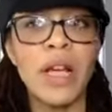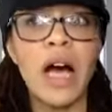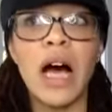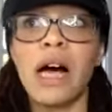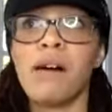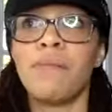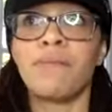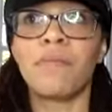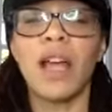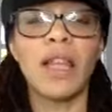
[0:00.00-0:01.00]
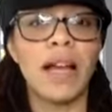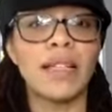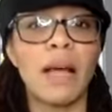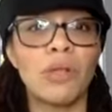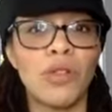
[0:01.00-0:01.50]
um, a lot of
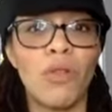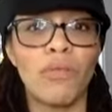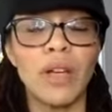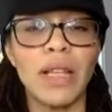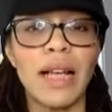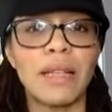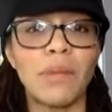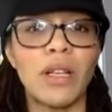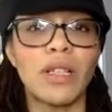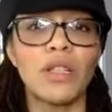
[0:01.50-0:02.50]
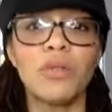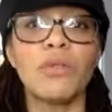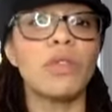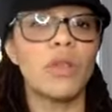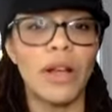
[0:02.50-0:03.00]
times you don't realize it, because
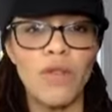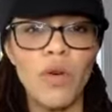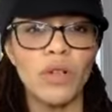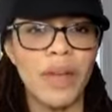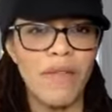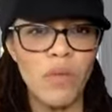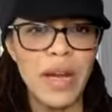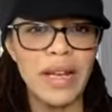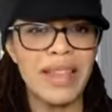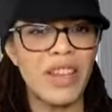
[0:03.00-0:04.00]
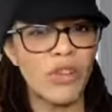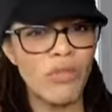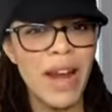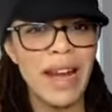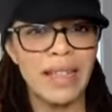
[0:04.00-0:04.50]
gluten is like, of course, we have wheat and their
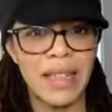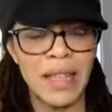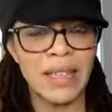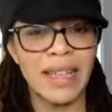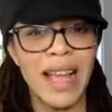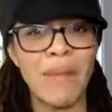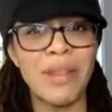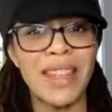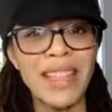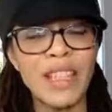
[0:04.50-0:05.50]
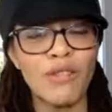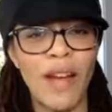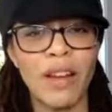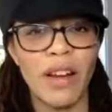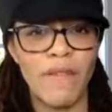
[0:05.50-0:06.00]
grains and things like that. But this is
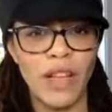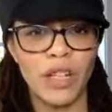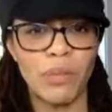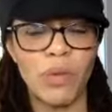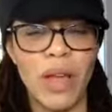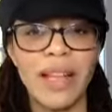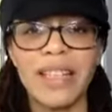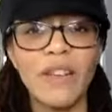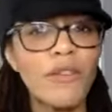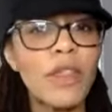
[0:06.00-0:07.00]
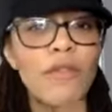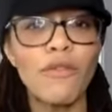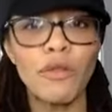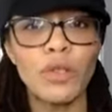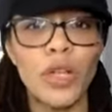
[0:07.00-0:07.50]
found in a vegetable. And it's different than
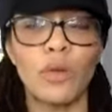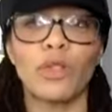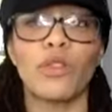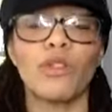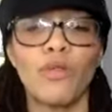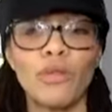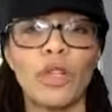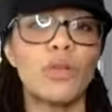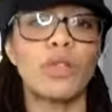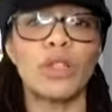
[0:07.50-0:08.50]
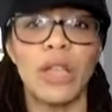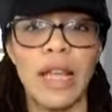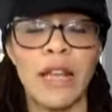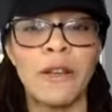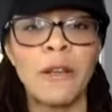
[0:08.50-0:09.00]
fructose, because fructose is
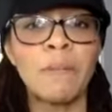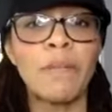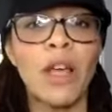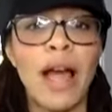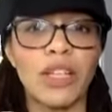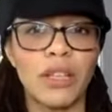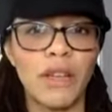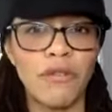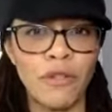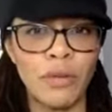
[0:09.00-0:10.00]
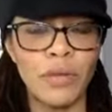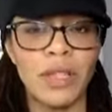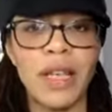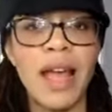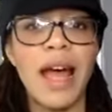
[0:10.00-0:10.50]
in actually
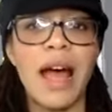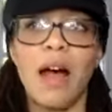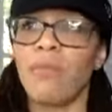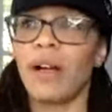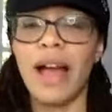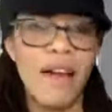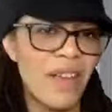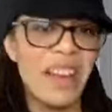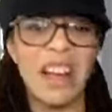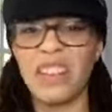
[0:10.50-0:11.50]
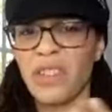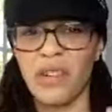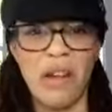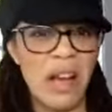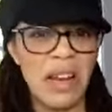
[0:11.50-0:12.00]
fruits, um, agave
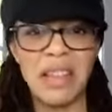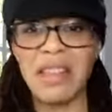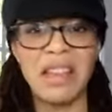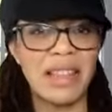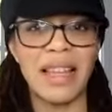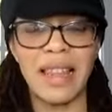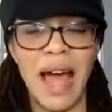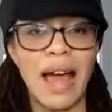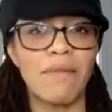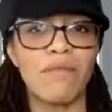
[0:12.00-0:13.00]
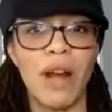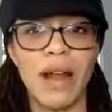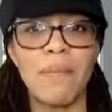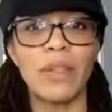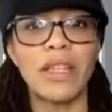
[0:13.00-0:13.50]
nectar, honey, things like that,
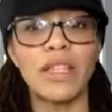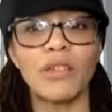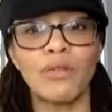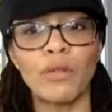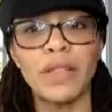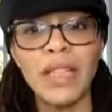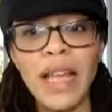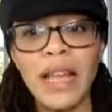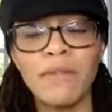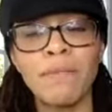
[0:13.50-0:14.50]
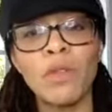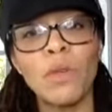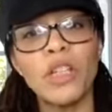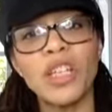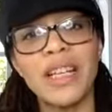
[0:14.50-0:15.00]
right? But this is fructan,
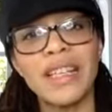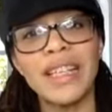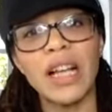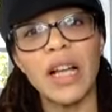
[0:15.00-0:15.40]
which is